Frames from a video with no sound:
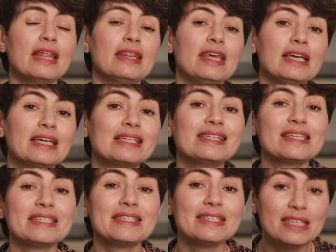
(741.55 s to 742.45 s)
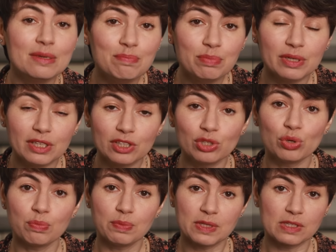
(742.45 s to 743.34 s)
They can seep into
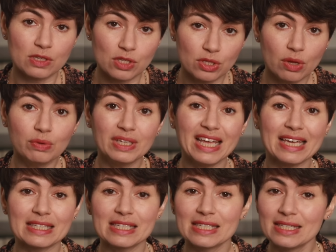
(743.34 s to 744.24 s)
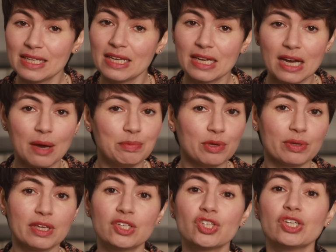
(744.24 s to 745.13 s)
your pizza stone and stink up your
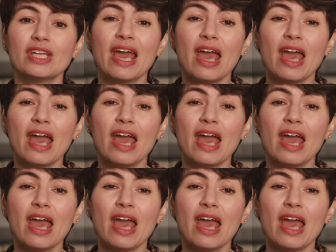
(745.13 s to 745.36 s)
kitchen